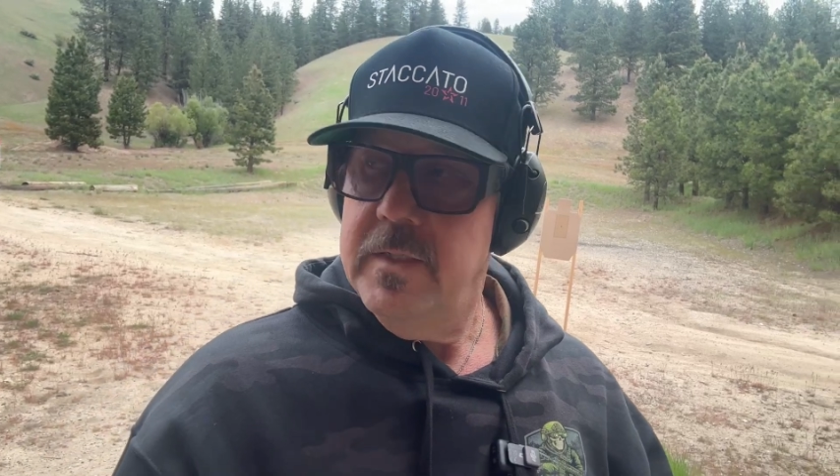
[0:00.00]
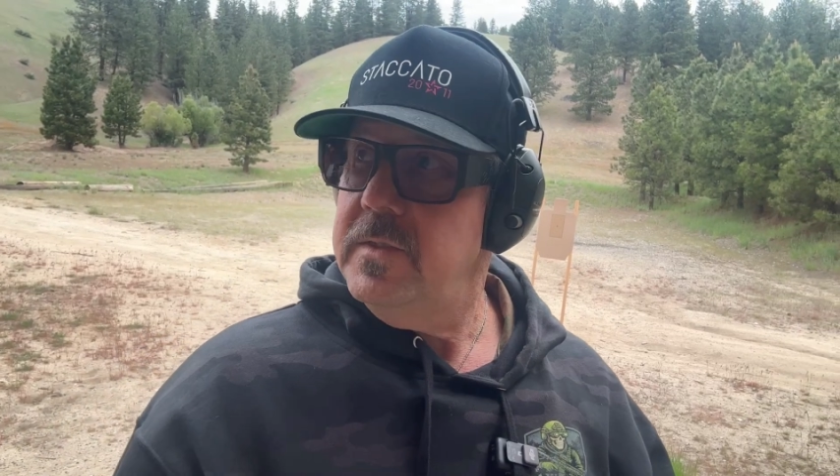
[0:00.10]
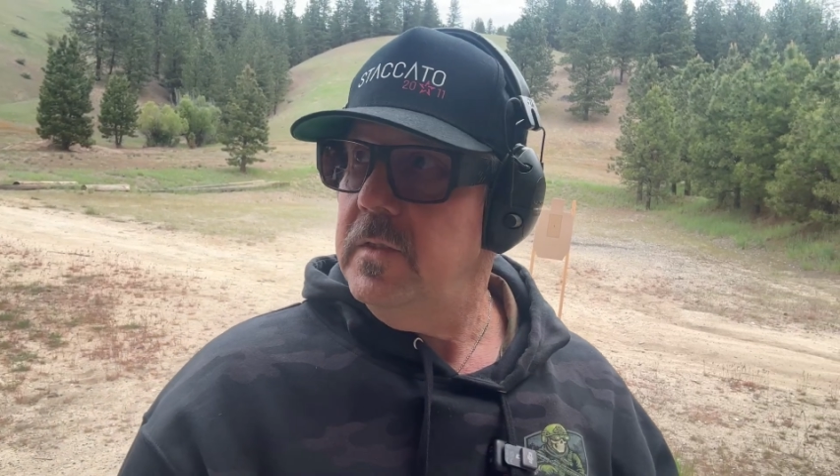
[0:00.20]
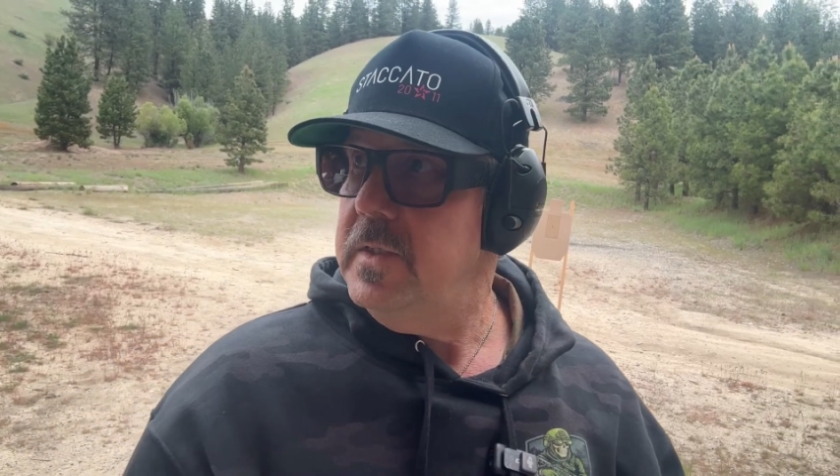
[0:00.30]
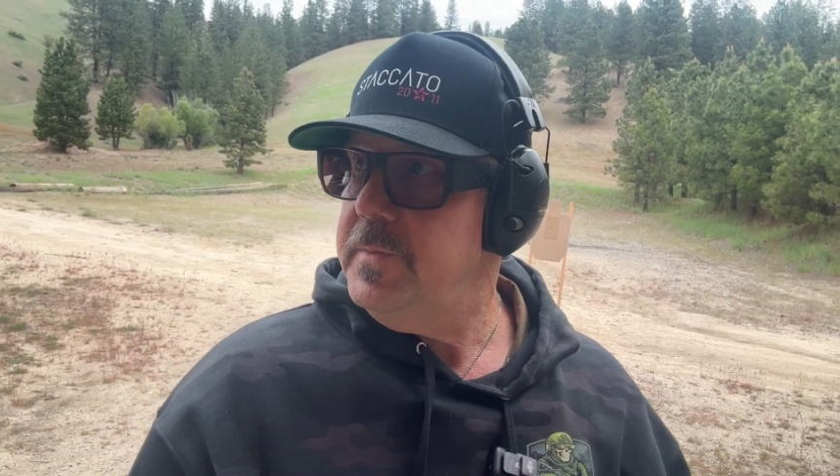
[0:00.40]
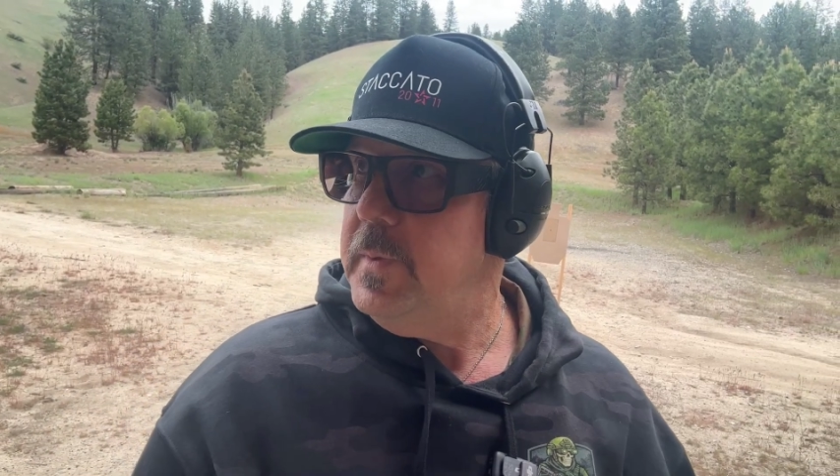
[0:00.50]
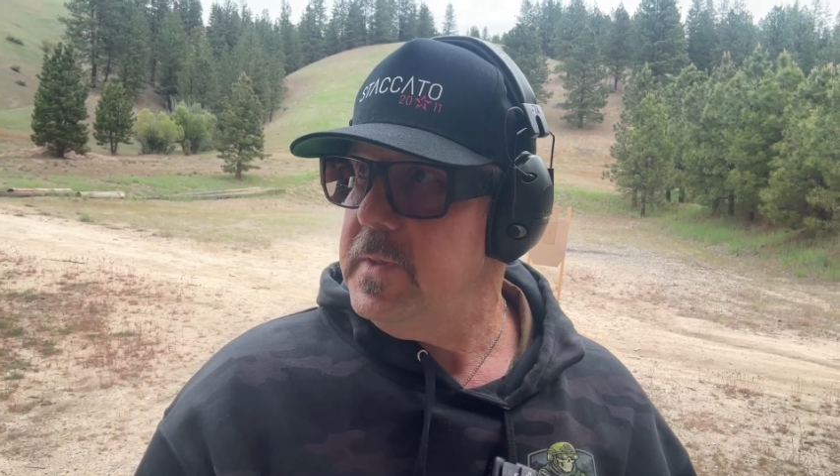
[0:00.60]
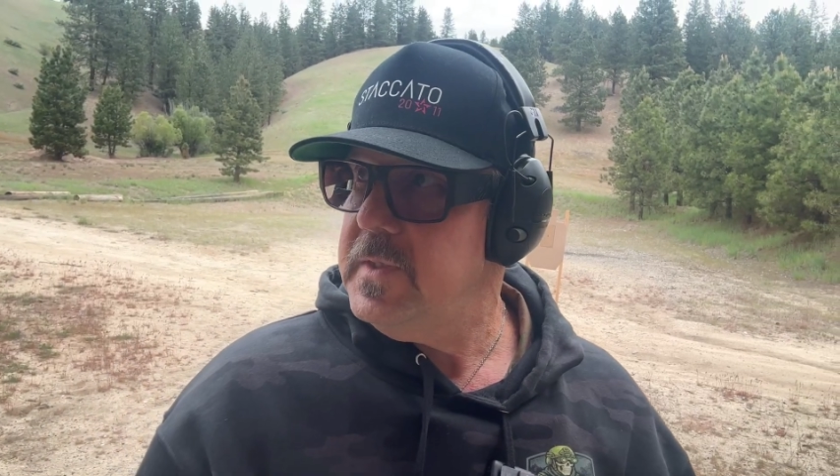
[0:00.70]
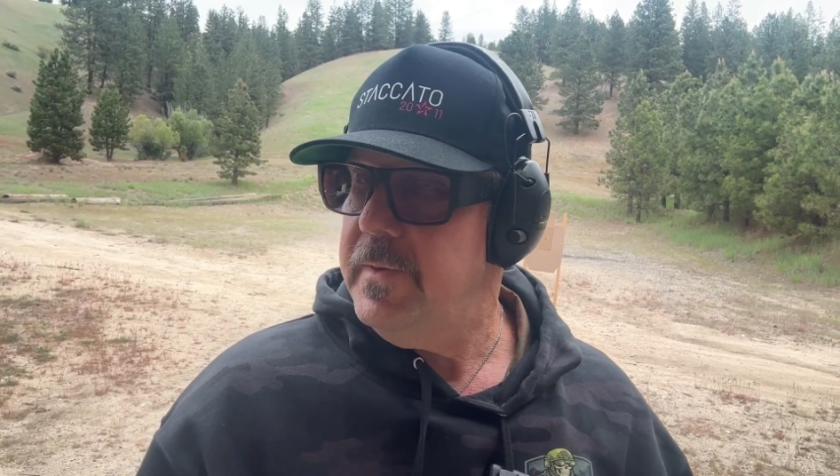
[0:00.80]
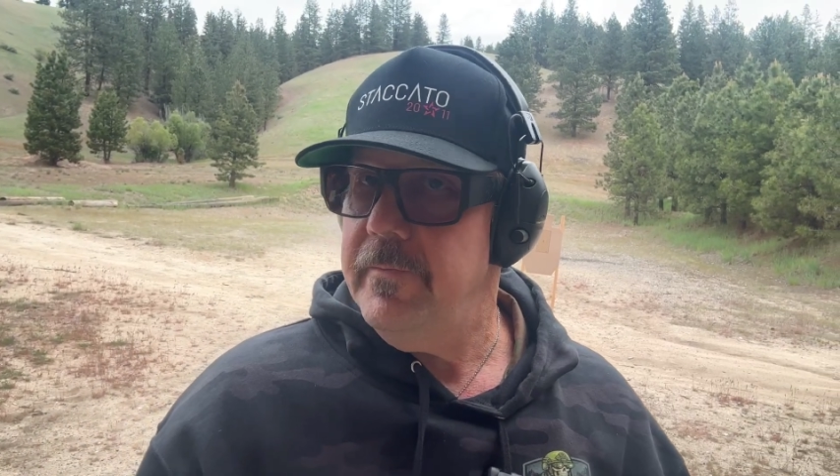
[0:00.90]
So let's
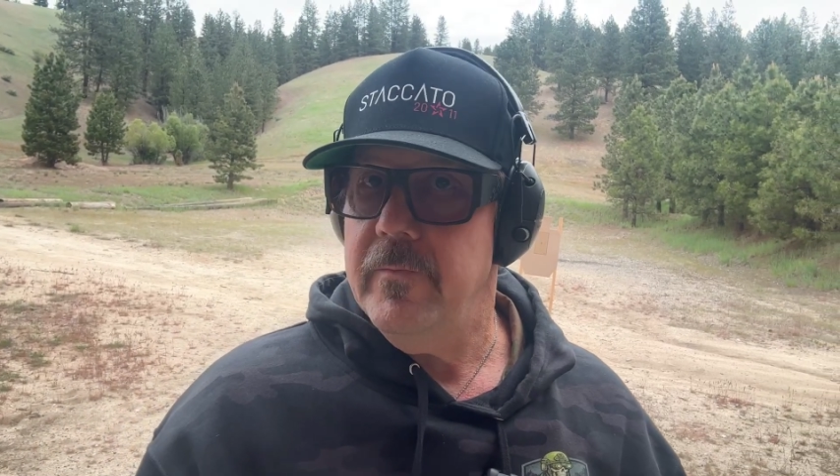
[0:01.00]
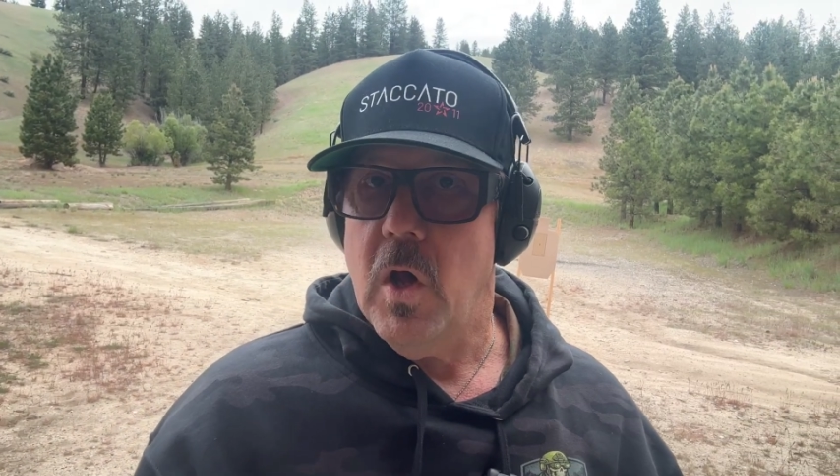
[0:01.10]
put some